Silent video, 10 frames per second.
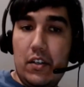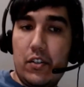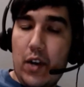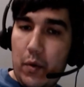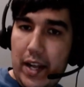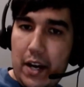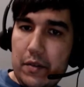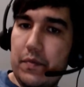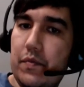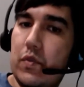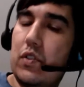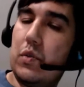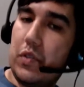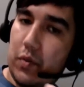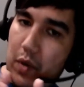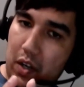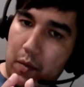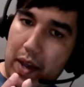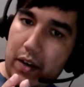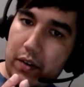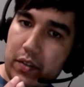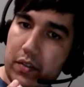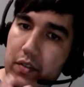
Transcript: try one out. Do a small amount.